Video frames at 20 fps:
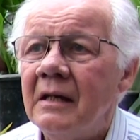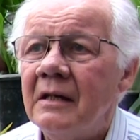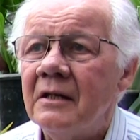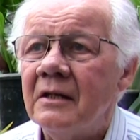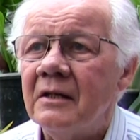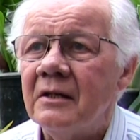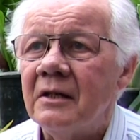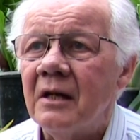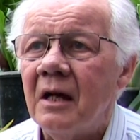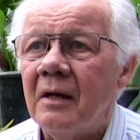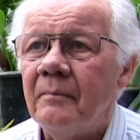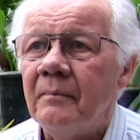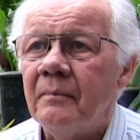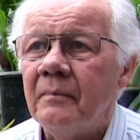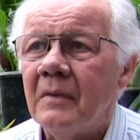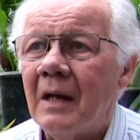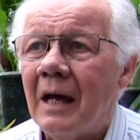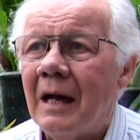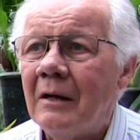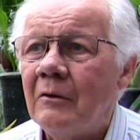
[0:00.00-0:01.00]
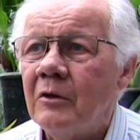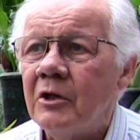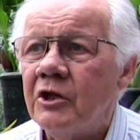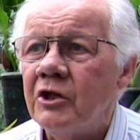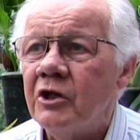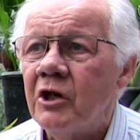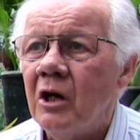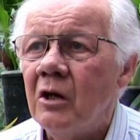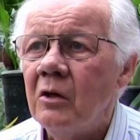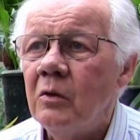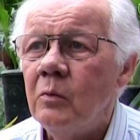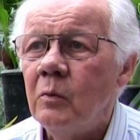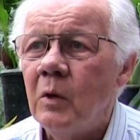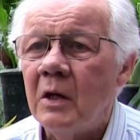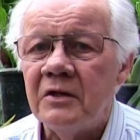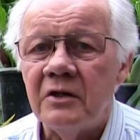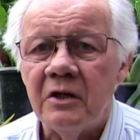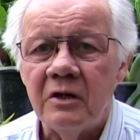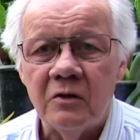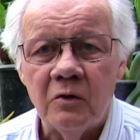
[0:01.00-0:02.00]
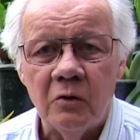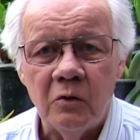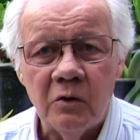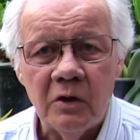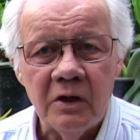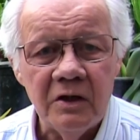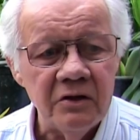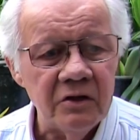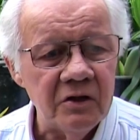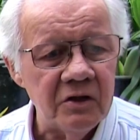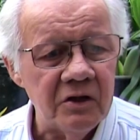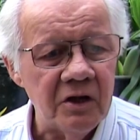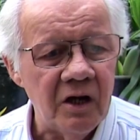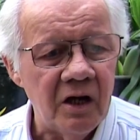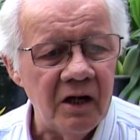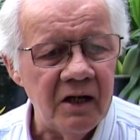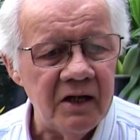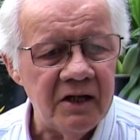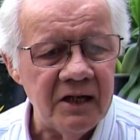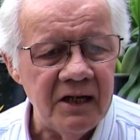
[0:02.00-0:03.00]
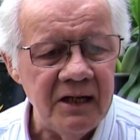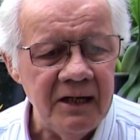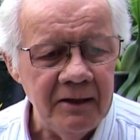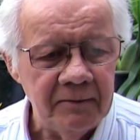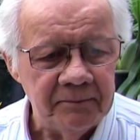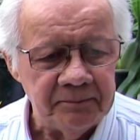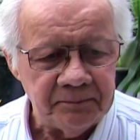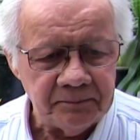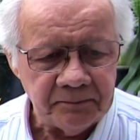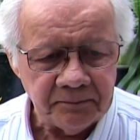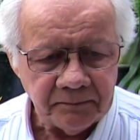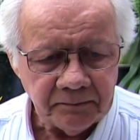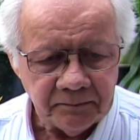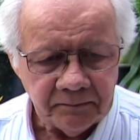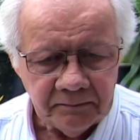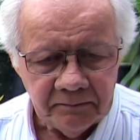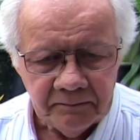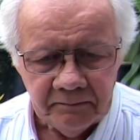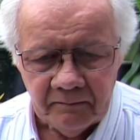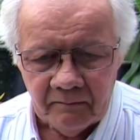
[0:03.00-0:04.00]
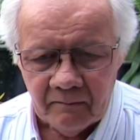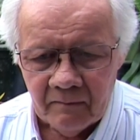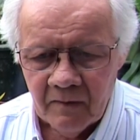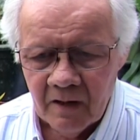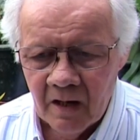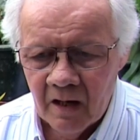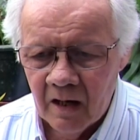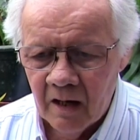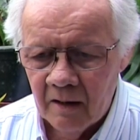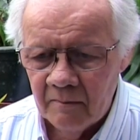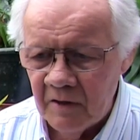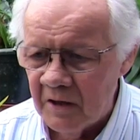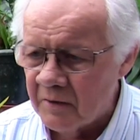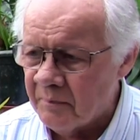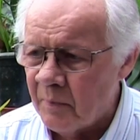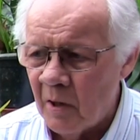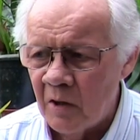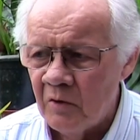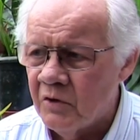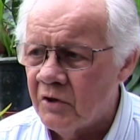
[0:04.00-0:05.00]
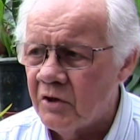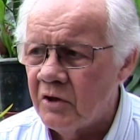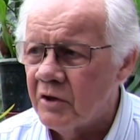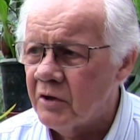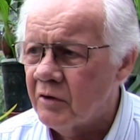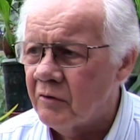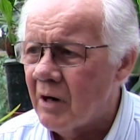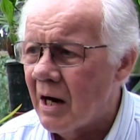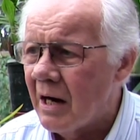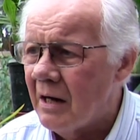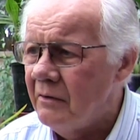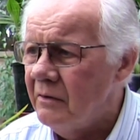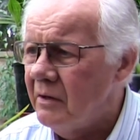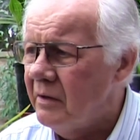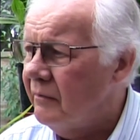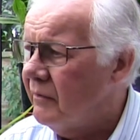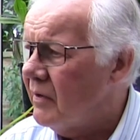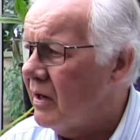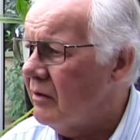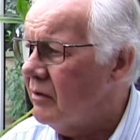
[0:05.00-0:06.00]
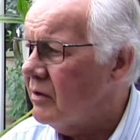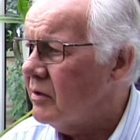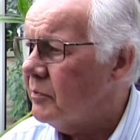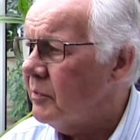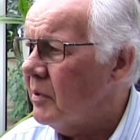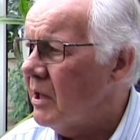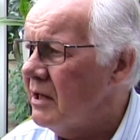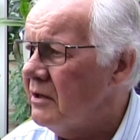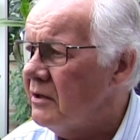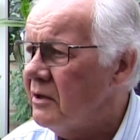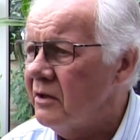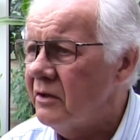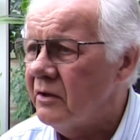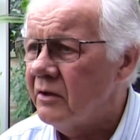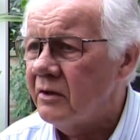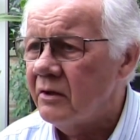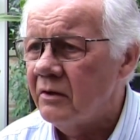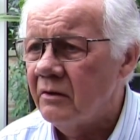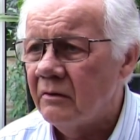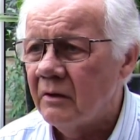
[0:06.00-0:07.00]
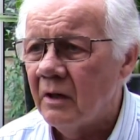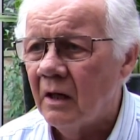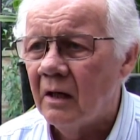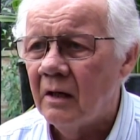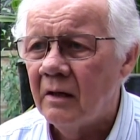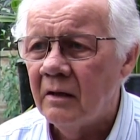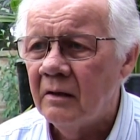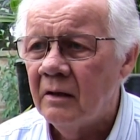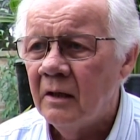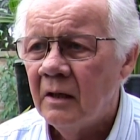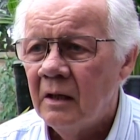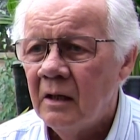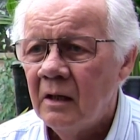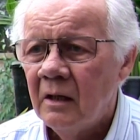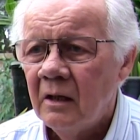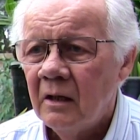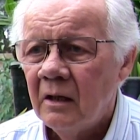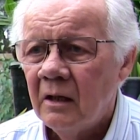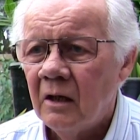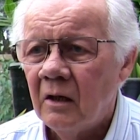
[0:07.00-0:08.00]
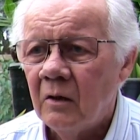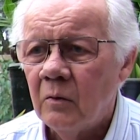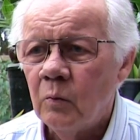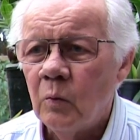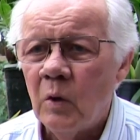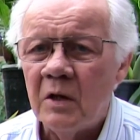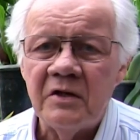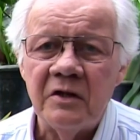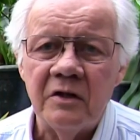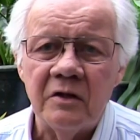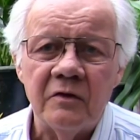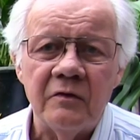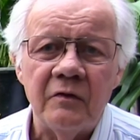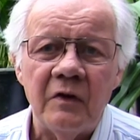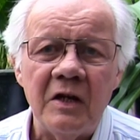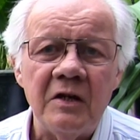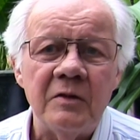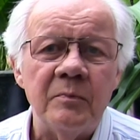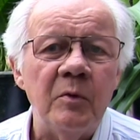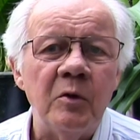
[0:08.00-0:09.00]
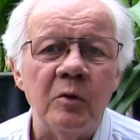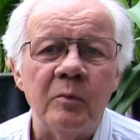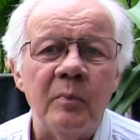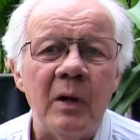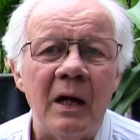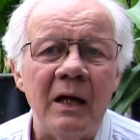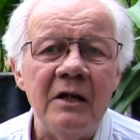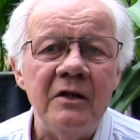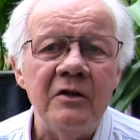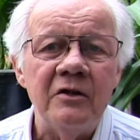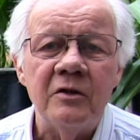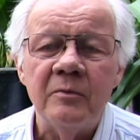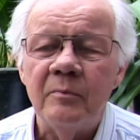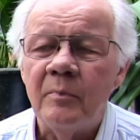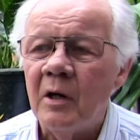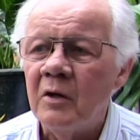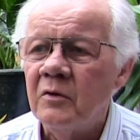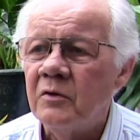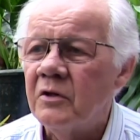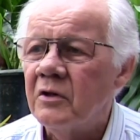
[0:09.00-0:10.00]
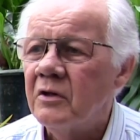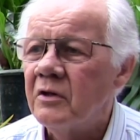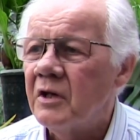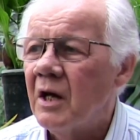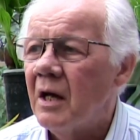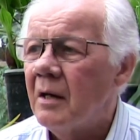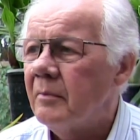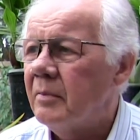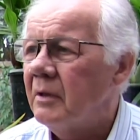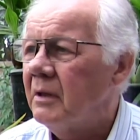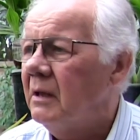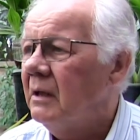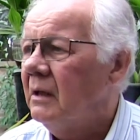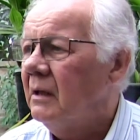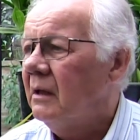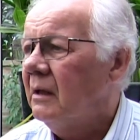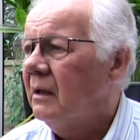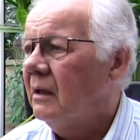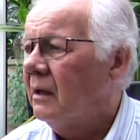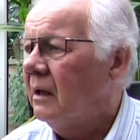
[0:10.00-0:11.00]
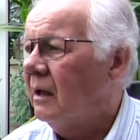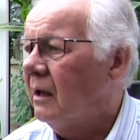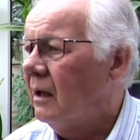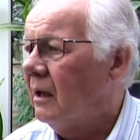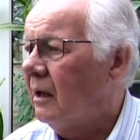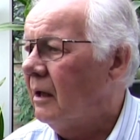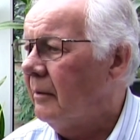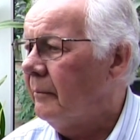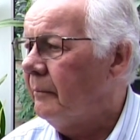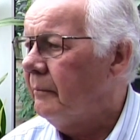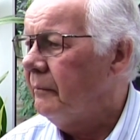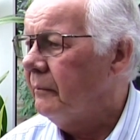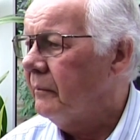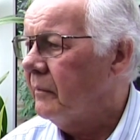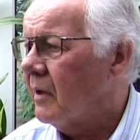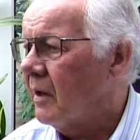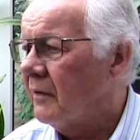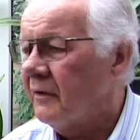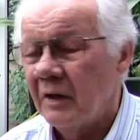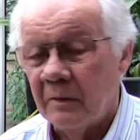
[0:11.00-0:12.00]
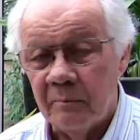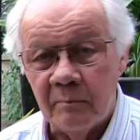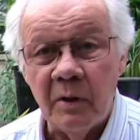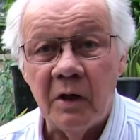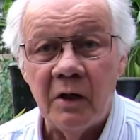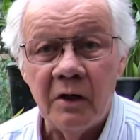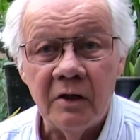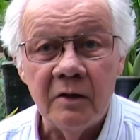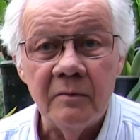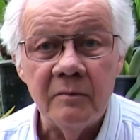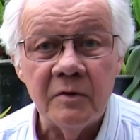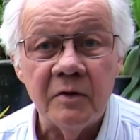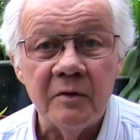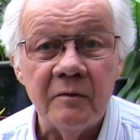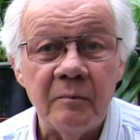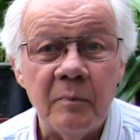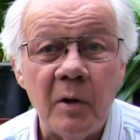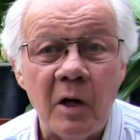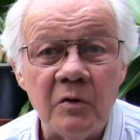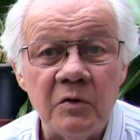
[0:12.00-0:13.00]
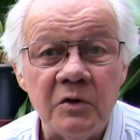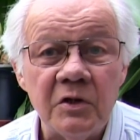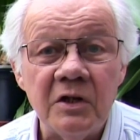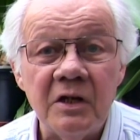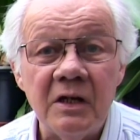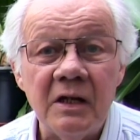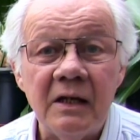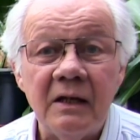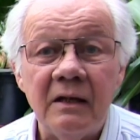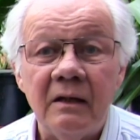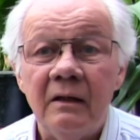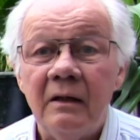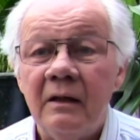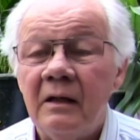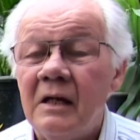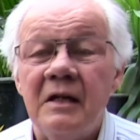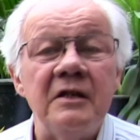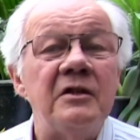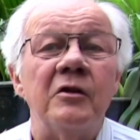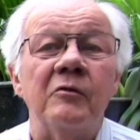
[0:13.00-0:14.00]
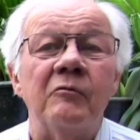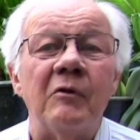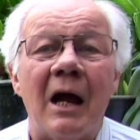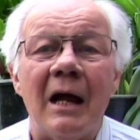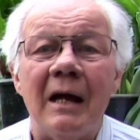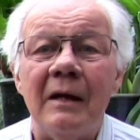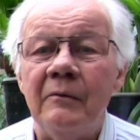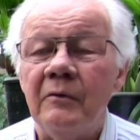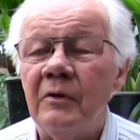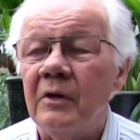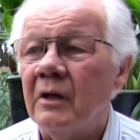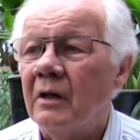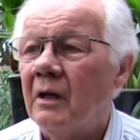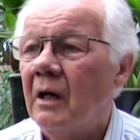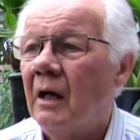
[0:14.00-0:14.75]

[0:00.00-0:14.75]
is our show, Wessex Orchid Society. There's posters around in various places. On Wessex Facebook page, the poster's up. I think Burnham's have posted it. It's around.